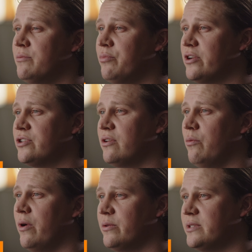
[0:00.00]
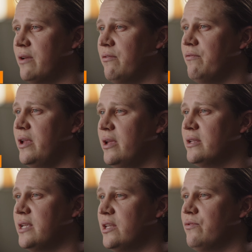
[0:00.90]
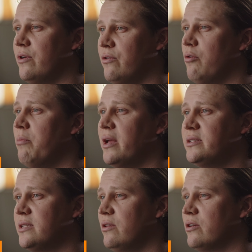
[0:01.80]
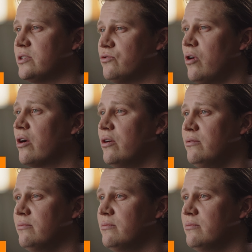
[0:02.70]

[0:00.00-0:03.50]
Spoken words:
impression of the 107V is that it's very robust, it looks stronger,